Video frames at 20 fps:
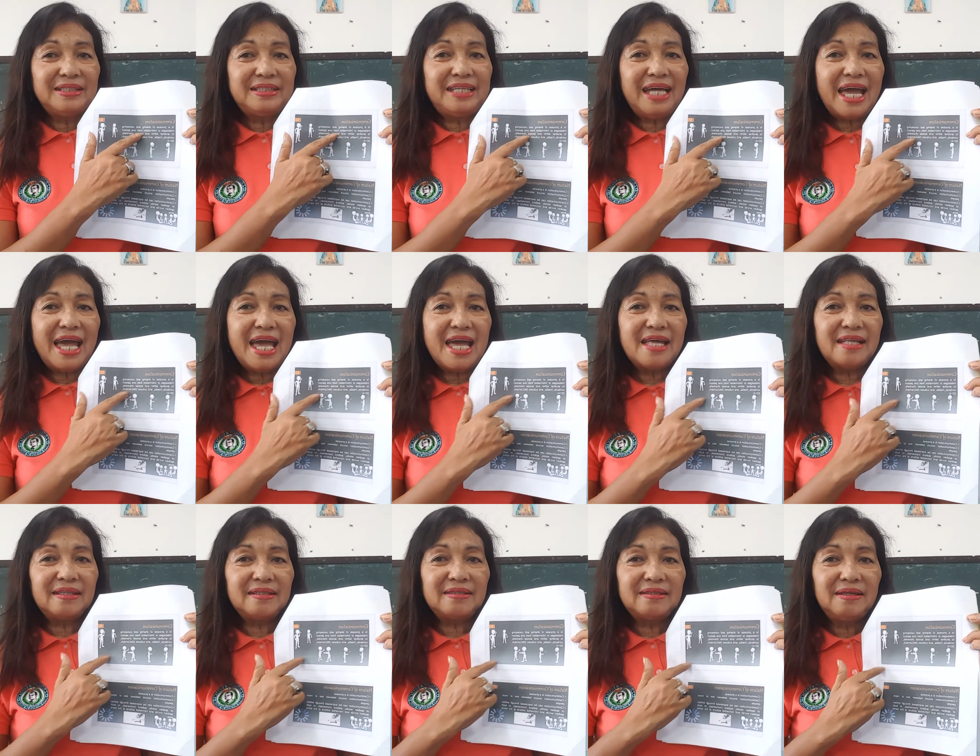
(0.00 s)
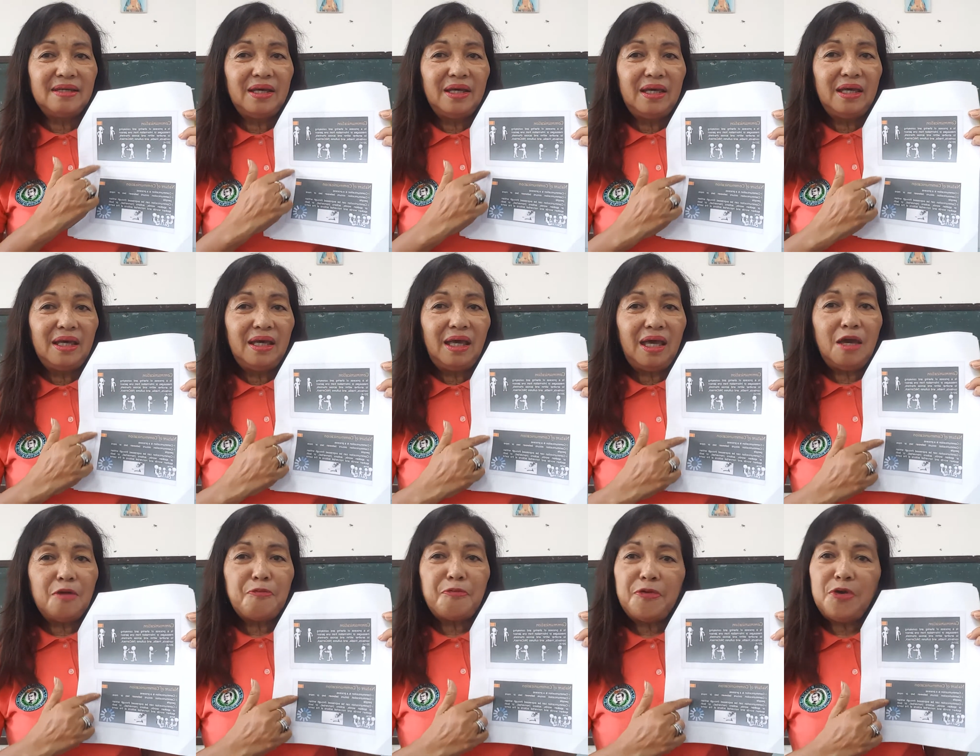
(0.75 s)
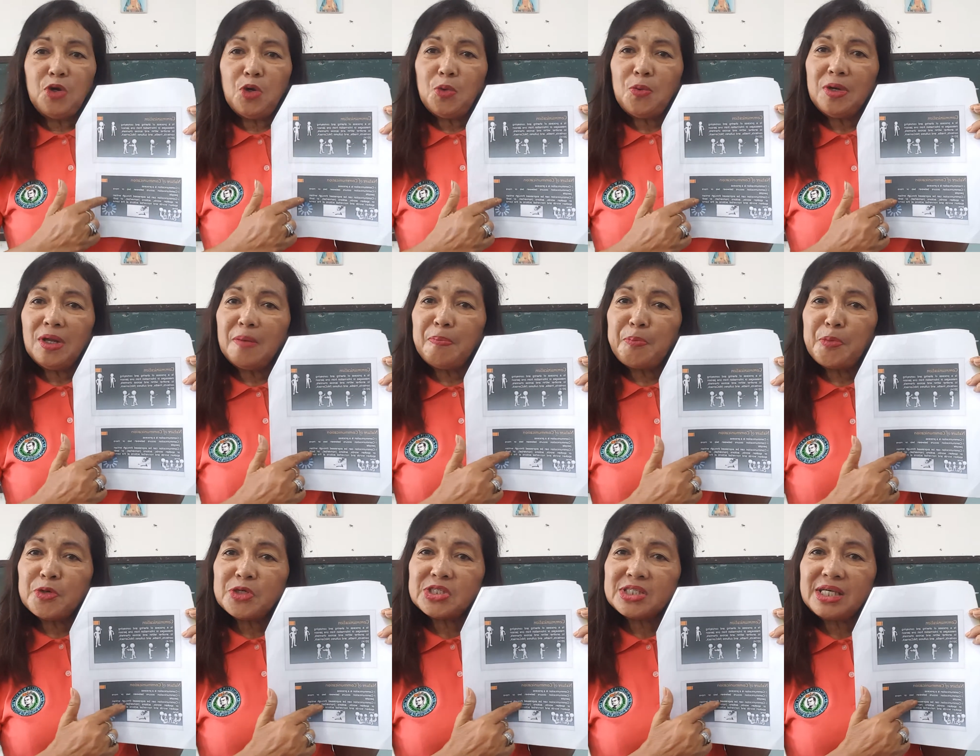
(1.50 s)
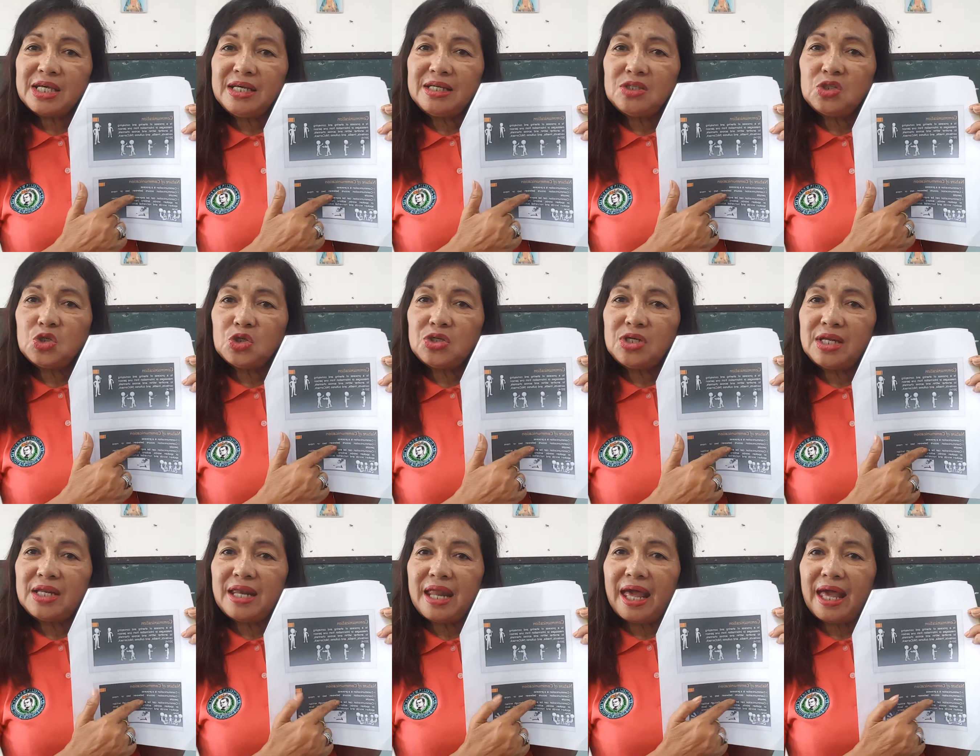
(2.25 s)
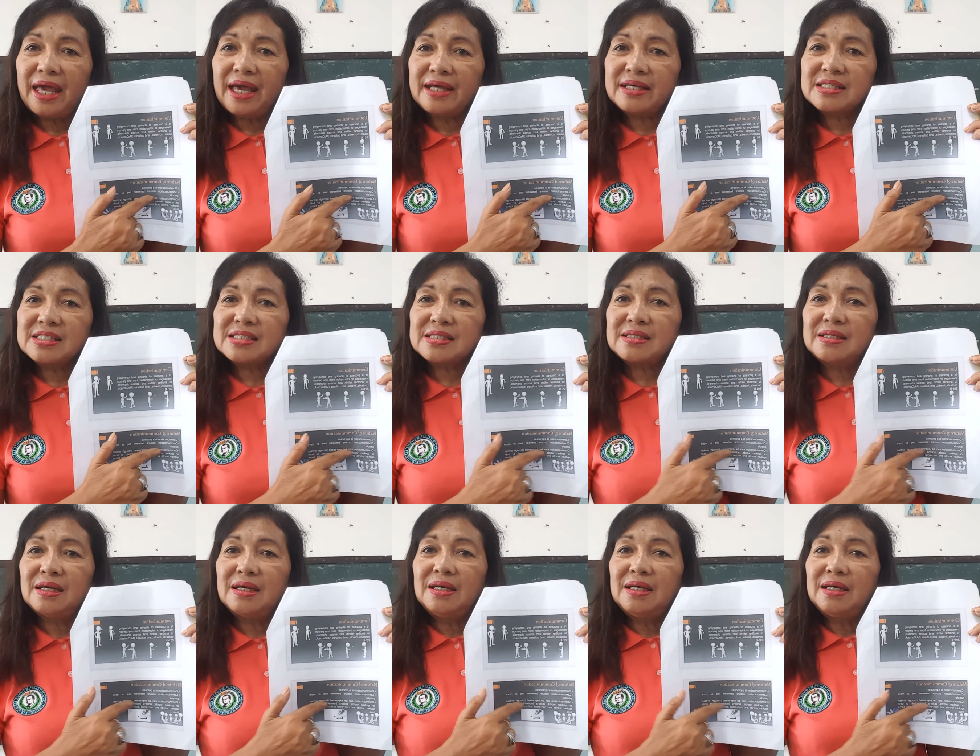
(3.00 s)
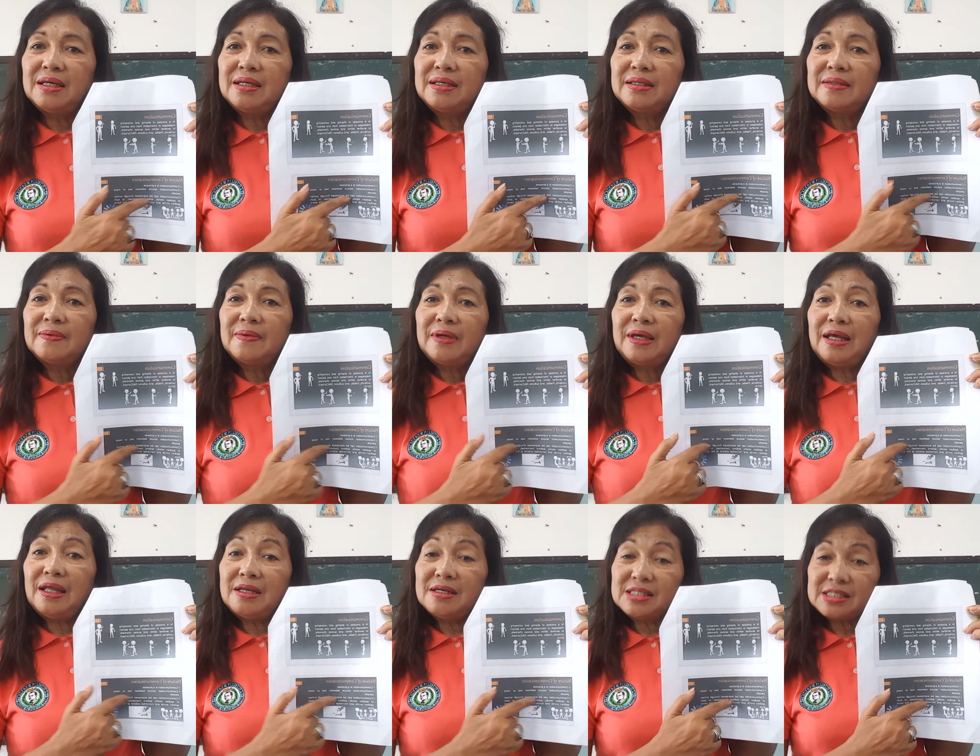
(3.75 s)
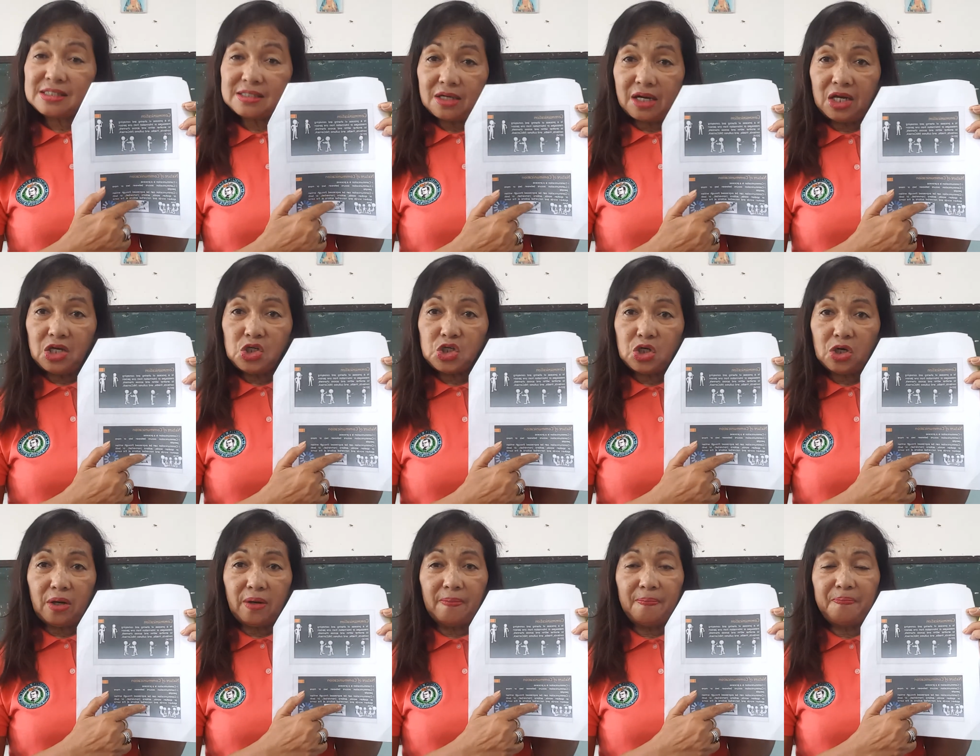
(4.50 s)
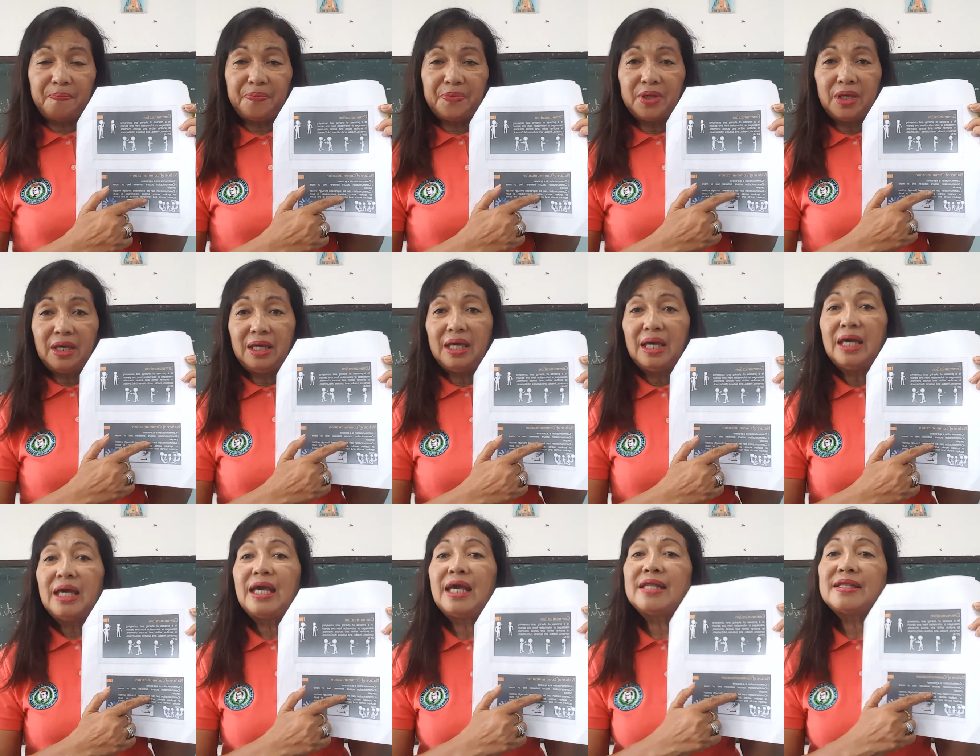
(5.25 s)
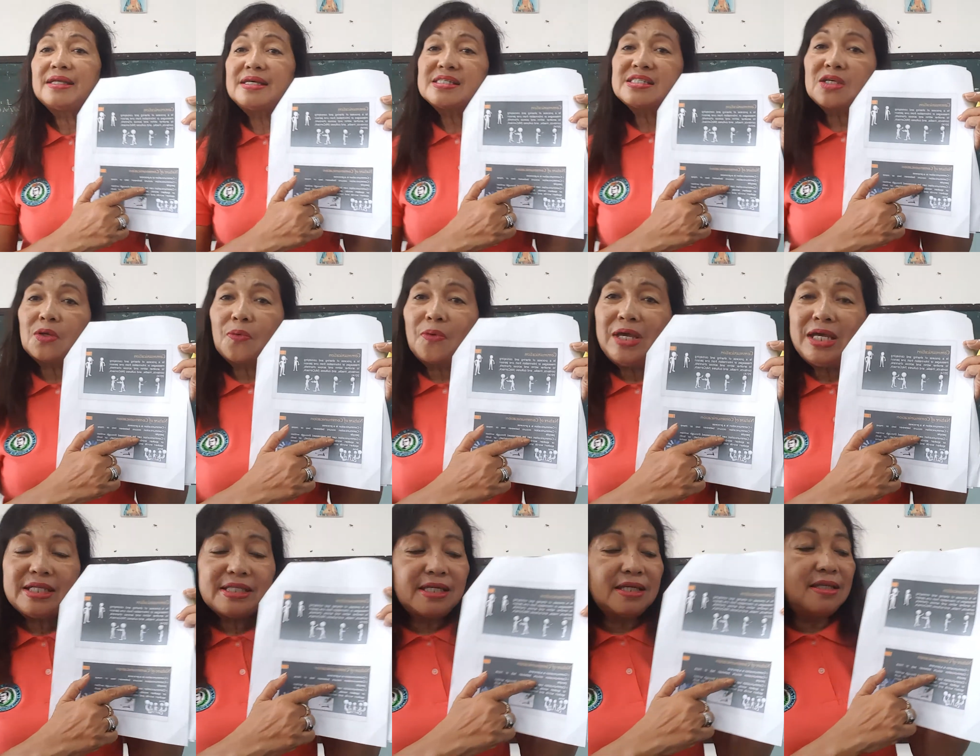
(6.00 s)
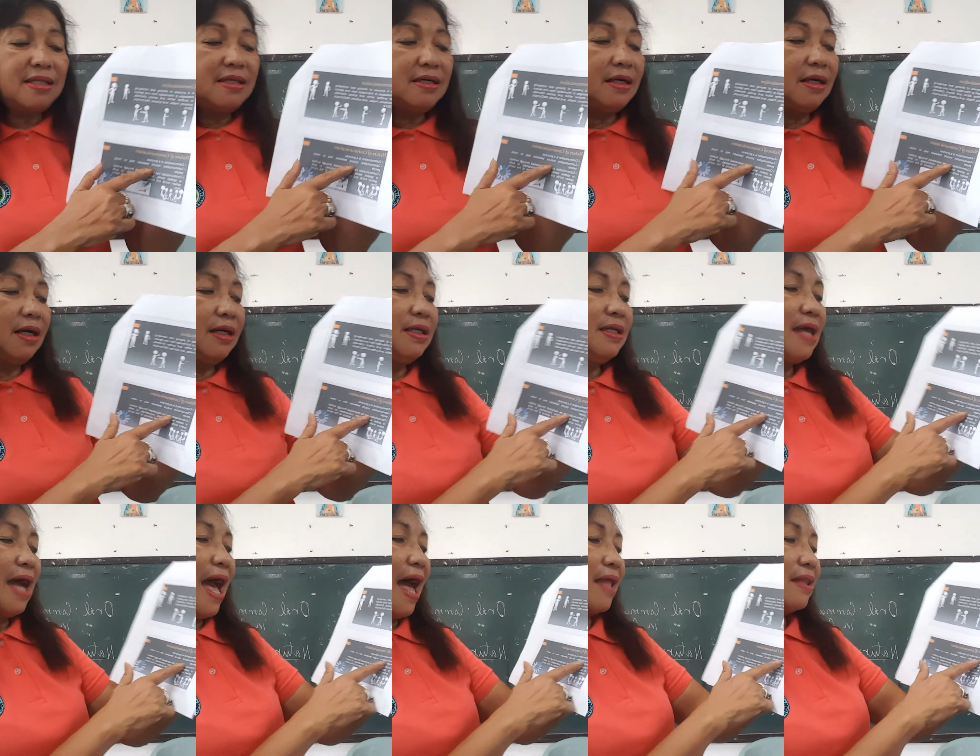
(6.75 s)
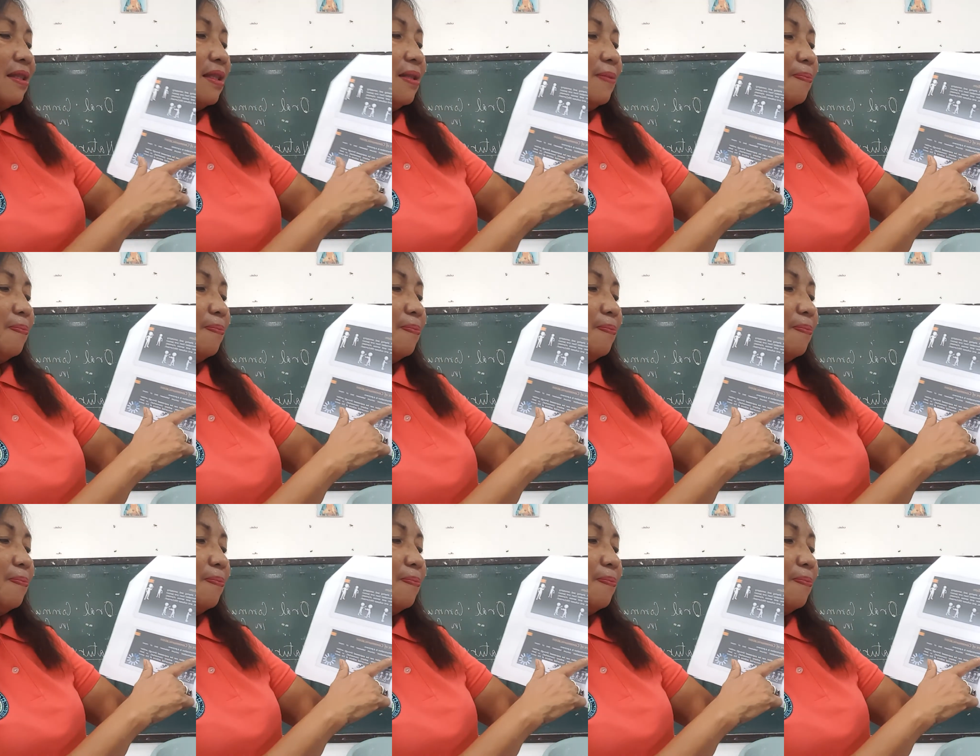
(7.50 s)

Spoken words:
Then, if you will proceed to the next illustration, it is written there that